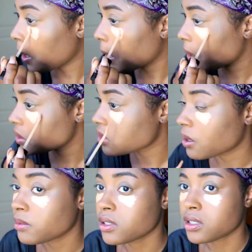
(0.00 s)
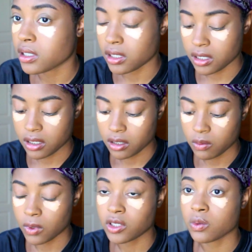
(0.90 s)
I got a job in the city,
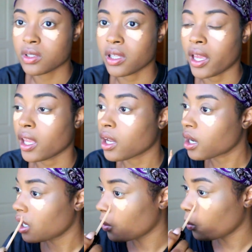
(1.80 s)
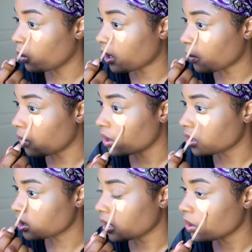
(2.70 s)
which was like what I
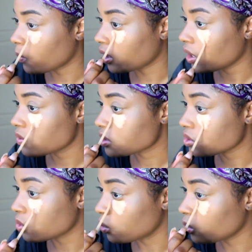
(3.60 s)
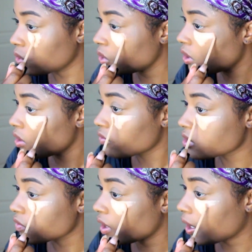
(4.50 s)
wanted. Like while I was in school,
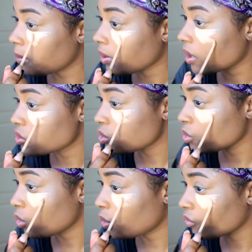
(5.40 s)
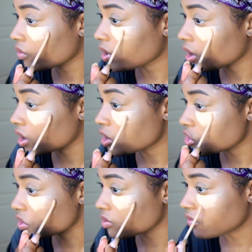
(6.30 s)
first of all, I applied to over
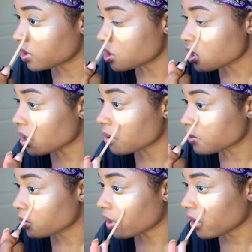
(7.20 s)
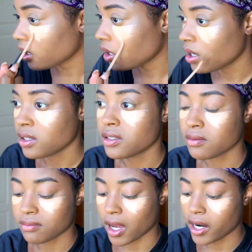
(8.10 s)
150 jobs, okay?
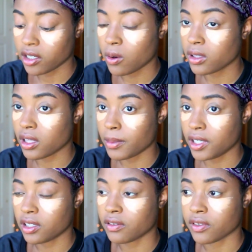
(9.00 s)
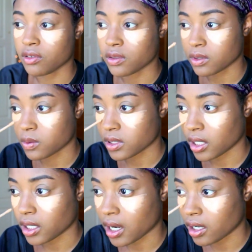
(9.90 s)
I didn't go on that many interviews, which was
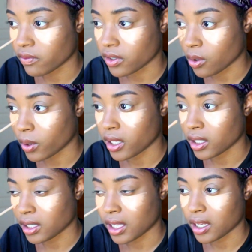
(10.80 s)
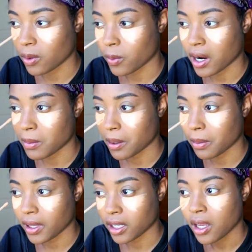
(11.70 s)
like kind of annoying. Like, why am I
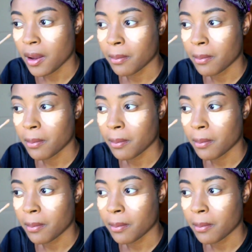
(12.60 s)
applying?